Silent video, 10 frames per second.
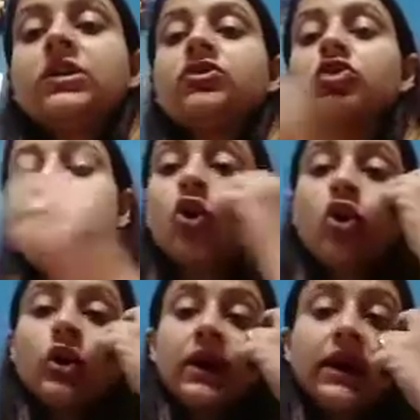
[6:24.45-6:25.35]
So
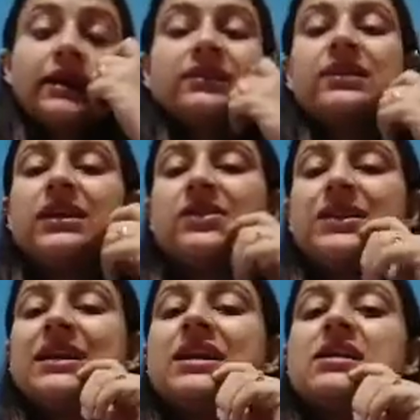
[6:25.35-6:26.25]
it will
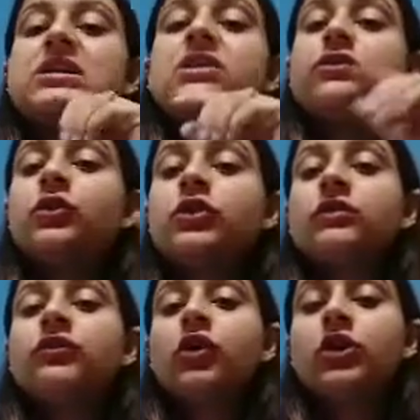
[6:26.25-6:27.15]
get a little confusing
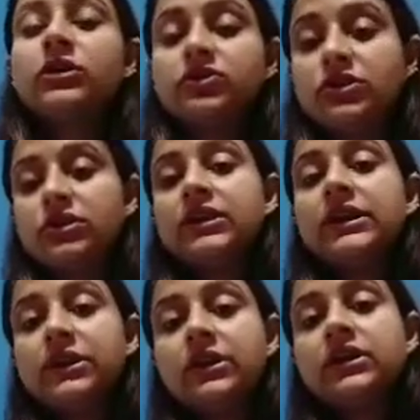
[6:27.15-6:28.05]
for children
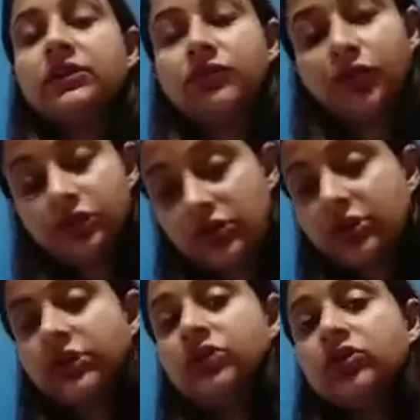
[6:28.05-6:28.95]

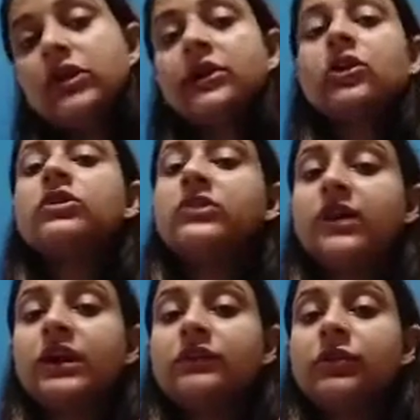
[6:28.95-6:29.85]
to later on
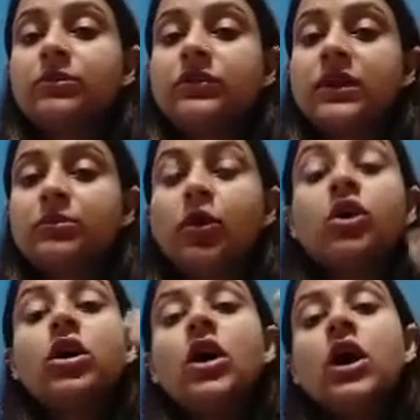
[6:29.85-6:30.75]
study from the same
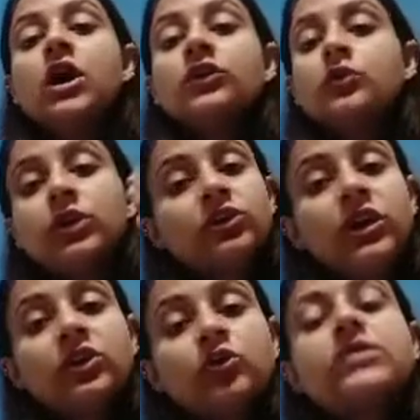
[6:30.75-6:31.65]
book. So what you
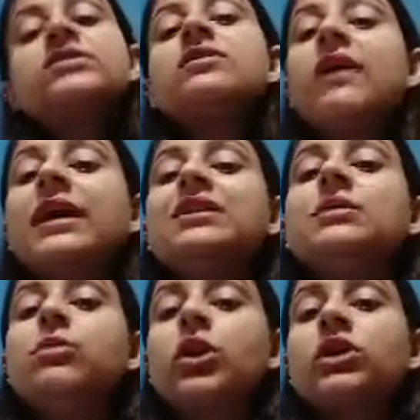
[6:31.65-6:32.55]
can do is divide the
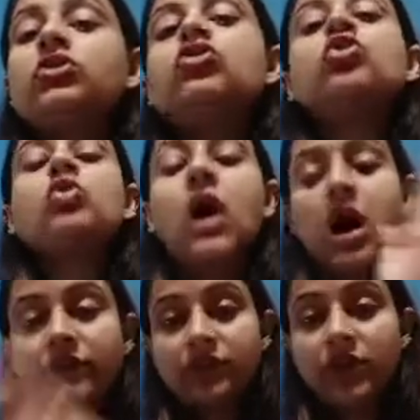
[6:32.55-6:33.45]
book into 2
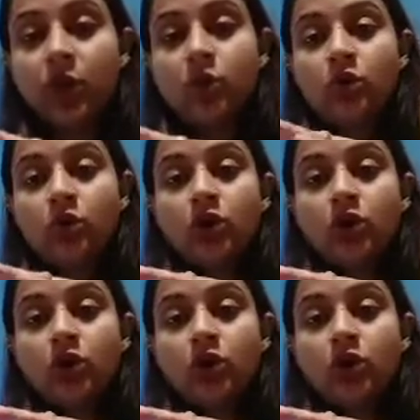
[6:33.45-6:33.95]
halves now.